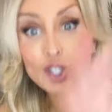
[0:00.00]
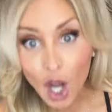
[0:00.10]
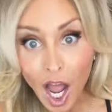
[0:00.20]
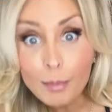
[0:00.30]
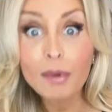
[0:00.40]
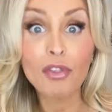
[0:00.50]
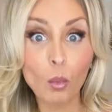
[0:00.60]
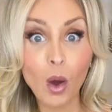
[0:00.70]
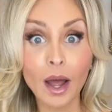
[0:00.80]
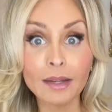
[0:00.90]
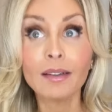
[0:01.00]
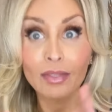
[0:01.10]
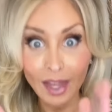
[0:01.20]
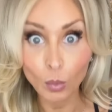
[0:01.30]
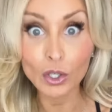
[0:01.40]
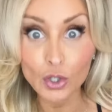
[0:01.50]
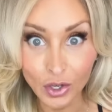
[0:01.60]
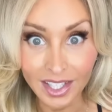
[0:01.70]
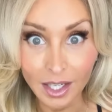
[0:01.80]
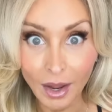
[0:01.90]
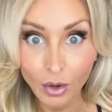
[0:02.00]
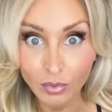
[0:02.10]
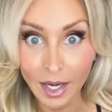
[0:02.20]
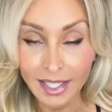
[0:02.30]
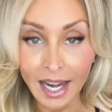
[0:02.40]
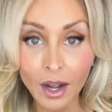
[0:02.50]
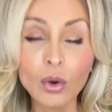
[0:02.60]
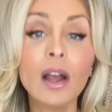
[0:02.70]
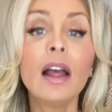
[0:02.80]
top of the one that we're talking about right now.